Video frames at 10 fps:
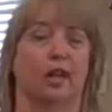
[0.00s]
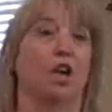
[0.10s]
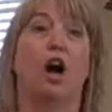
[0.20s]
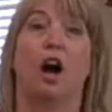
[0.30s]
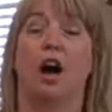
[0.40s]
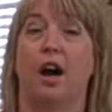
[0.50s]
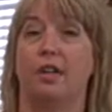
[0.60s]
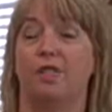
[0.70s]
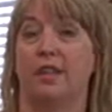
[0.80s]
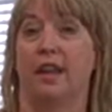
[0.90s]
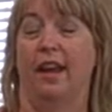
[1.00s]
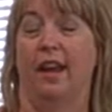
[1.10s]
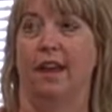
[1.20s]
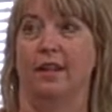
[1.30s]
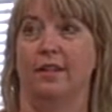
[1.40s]
and coughs
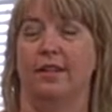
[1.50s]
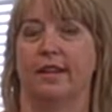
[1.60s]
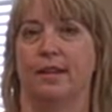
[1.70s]
and